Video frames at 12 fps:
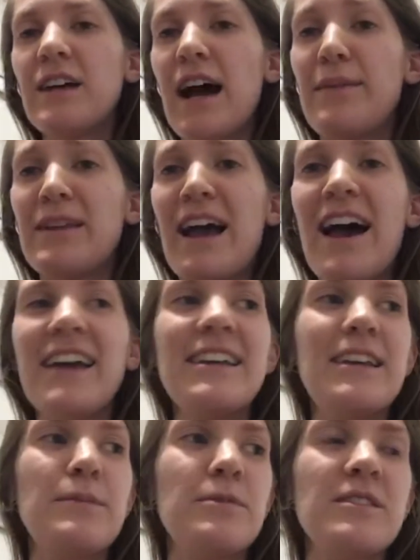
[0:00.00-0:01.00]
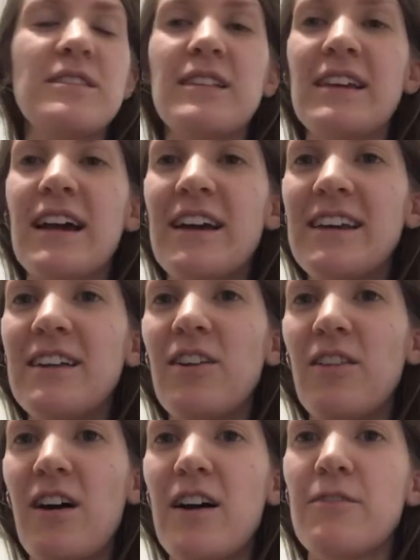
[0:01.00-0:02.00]
I mean, I eat personally, like I eat a
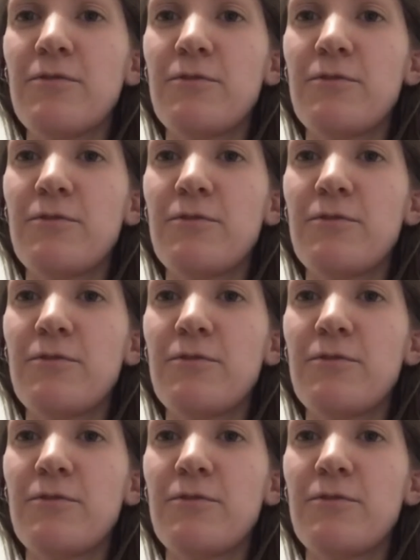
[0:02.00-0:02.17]
lot